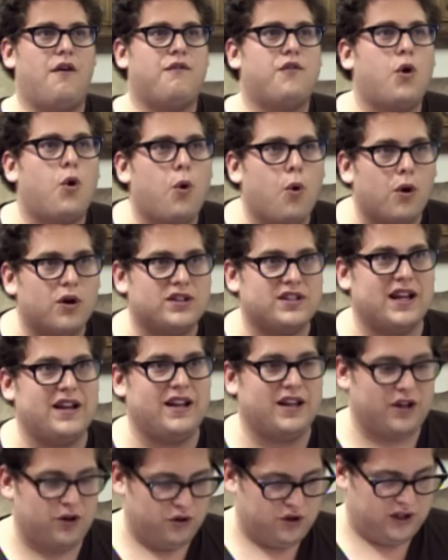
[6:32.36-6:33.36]
Of course
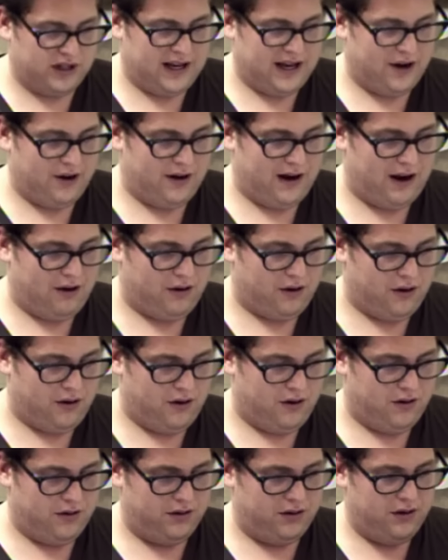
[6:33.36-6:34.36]
I think you should get her
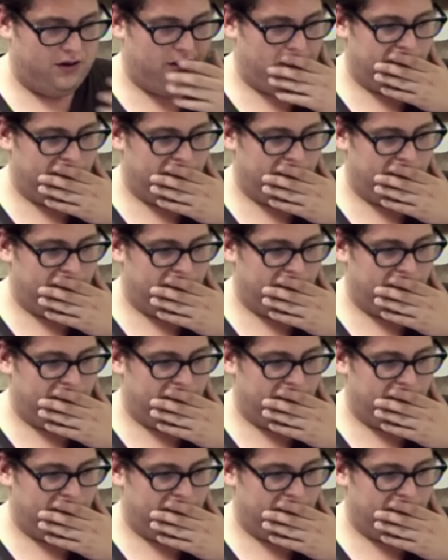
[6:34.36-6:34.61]
alcohol.